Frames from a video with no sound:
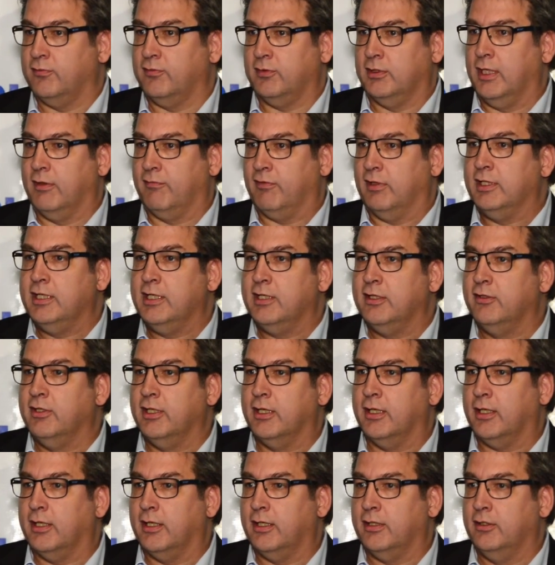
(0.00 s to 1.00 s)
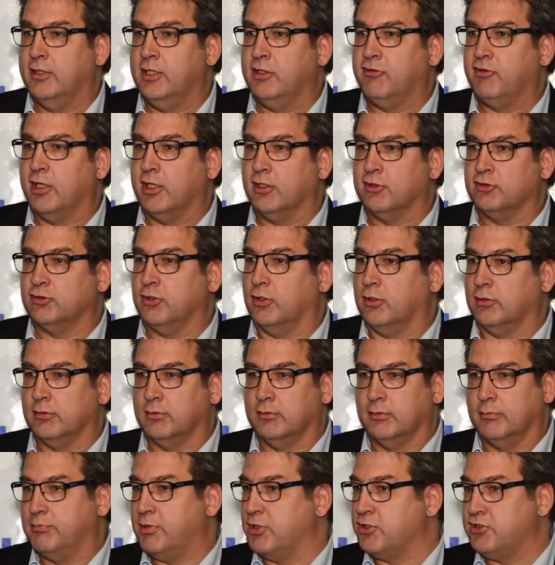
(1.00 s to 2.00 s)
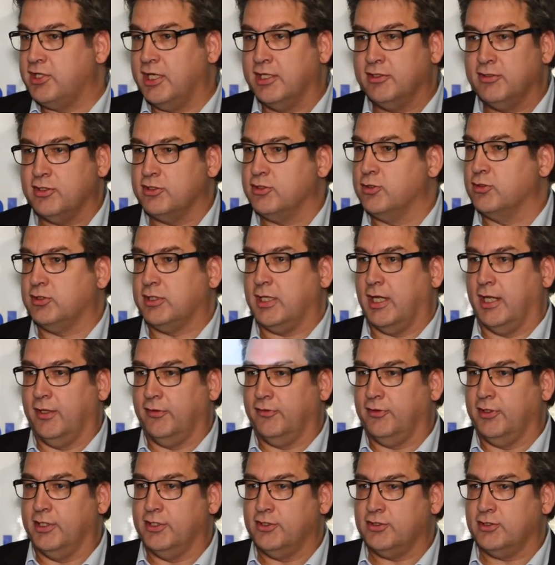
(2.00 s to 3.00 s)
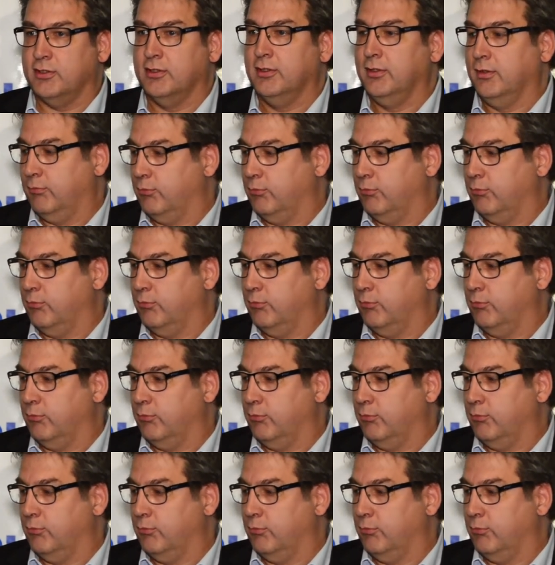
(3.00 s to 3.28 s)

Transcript: give any details on percentages, kind of things,